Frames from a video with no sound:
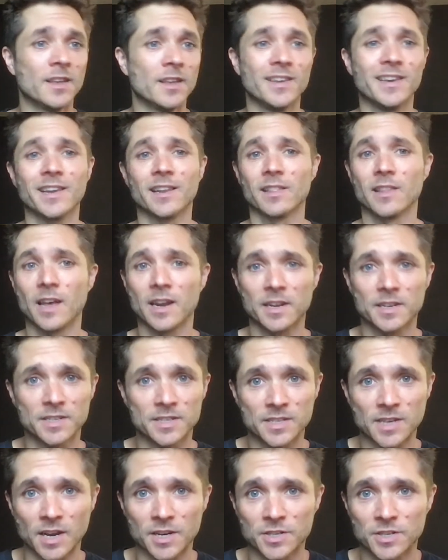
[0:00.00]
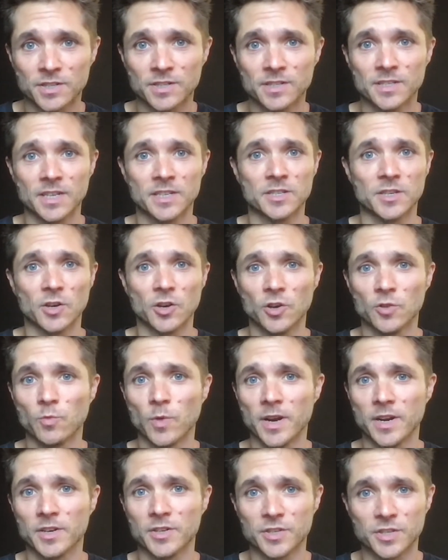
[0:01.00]
You get a lot of discussions. It's a good
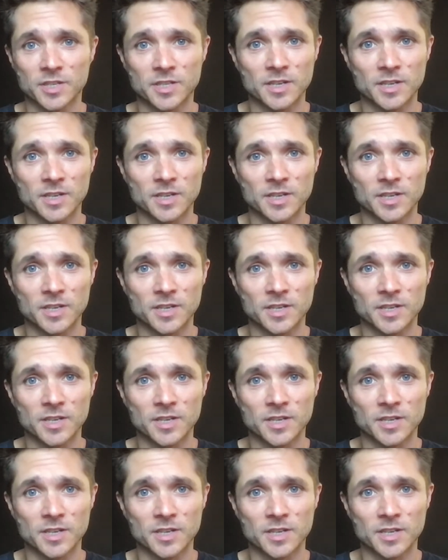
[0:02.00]
way to just